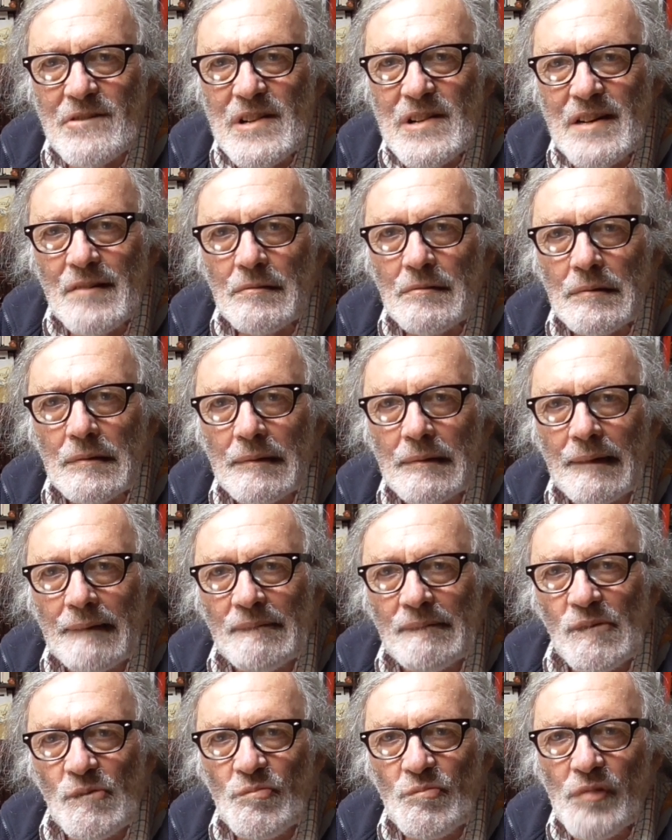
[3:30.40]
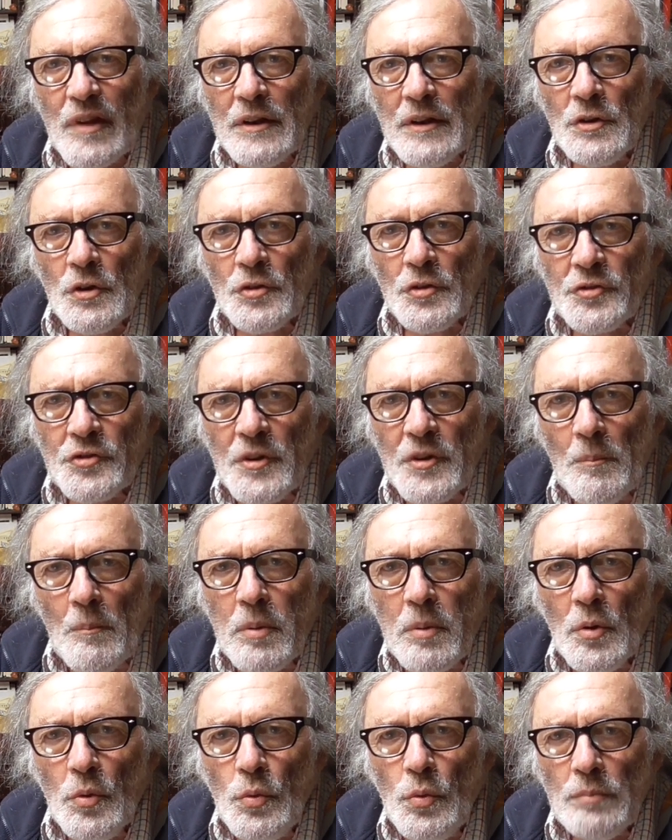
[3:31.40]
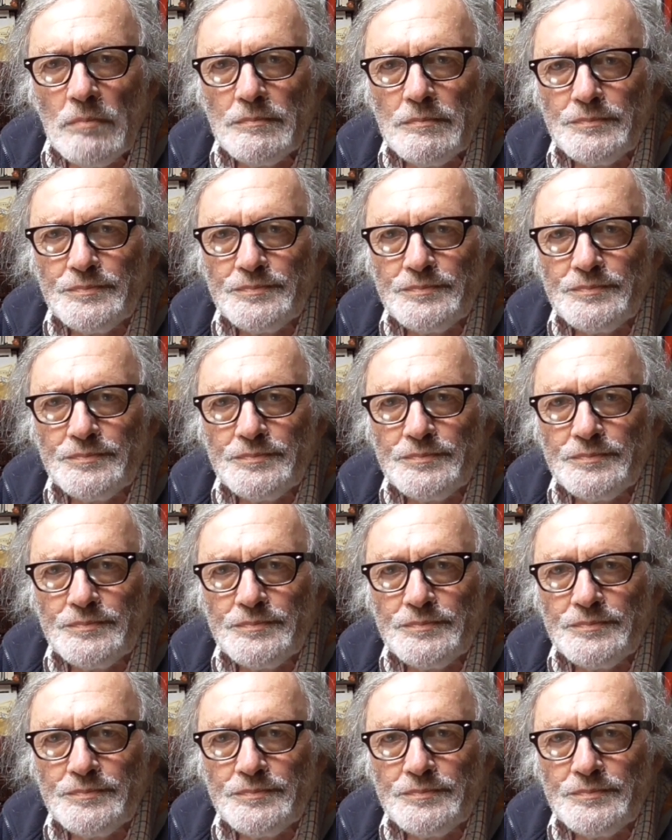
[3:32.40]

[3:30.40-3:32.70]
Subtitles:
well, it looks simple.